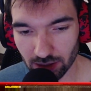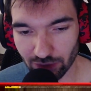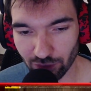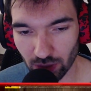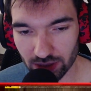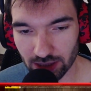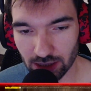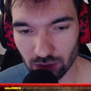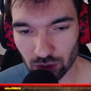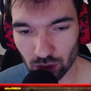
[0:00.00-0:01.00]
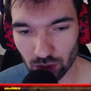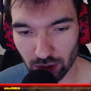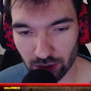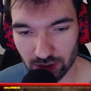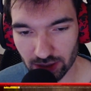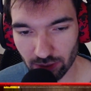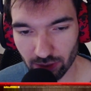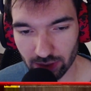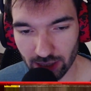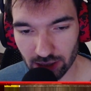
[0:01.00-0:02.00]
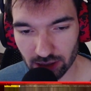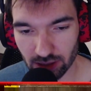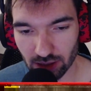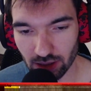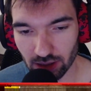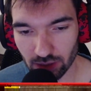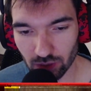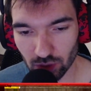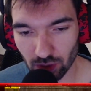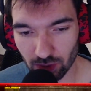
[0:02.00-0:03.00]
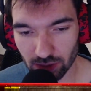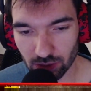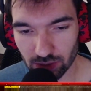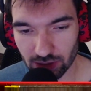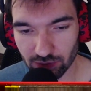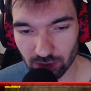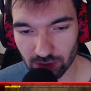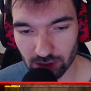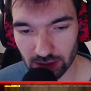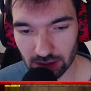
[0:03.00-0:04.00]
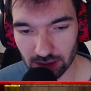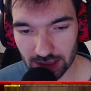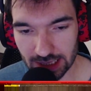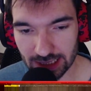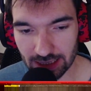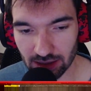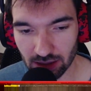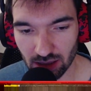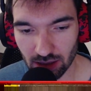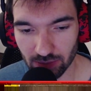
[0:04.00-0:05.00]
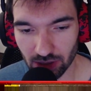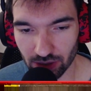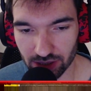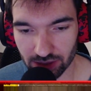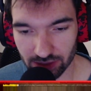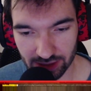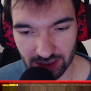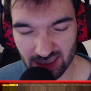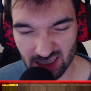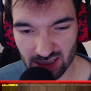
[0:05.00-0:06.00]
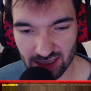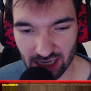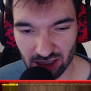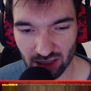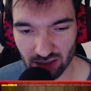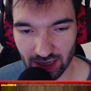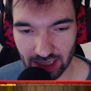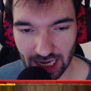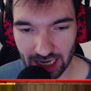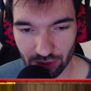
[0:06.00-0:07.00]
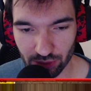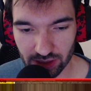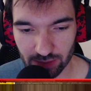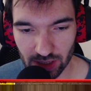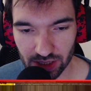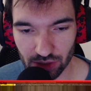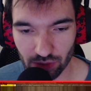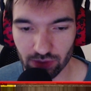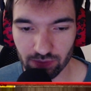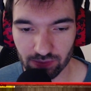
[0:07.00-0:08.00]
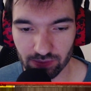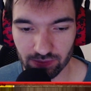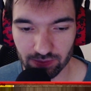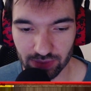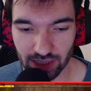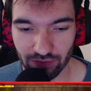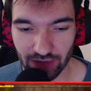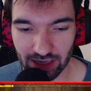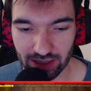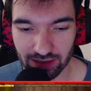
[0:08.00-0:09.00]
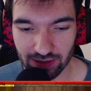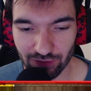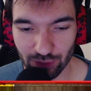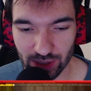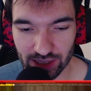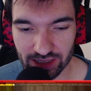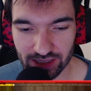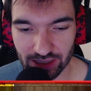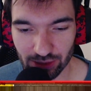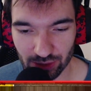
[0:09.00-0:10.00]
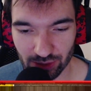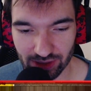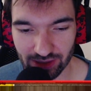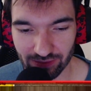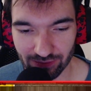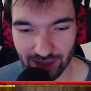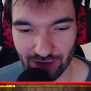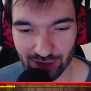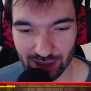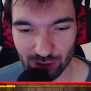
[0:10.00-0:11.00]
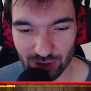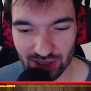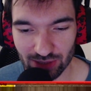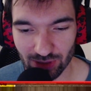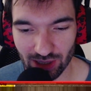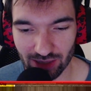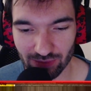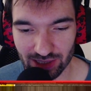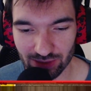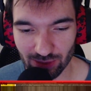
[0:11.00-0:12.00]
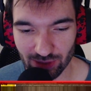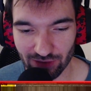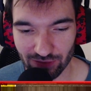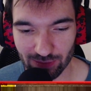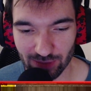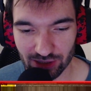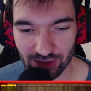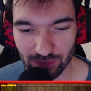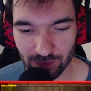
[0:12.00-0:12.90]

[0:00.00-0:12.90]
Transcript: 4 skill you should not use in a rotation. You should only use it if you need CC, because CC is actually quite lacking on this build. So be aware that if you need CC, you should definitely use this one, otherwise you don't have that much.